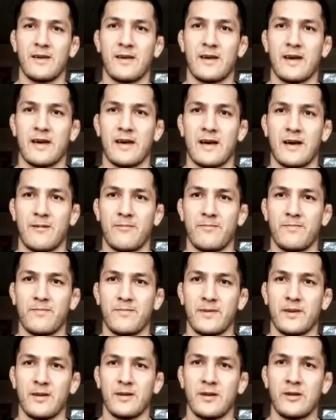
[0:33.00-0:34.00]

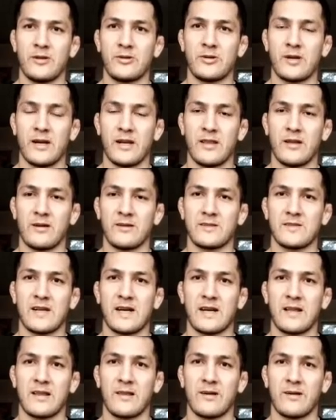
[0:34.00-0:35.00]
Trained
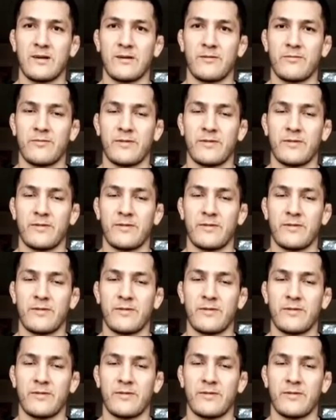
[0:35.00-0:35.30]
alongside a lot of